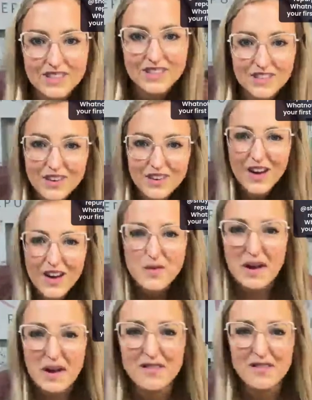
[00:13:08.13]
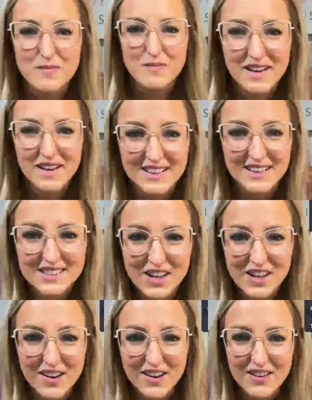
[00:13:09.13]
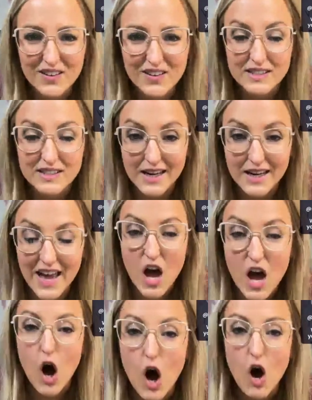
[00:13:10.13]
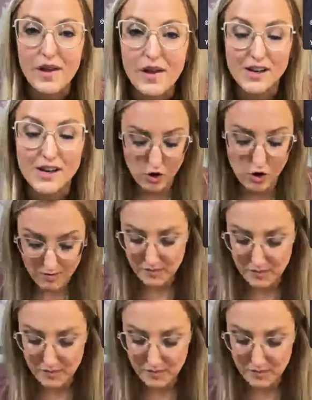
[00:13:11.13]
next show on Sunday. Oh yeah, Char Mom, you're killing it.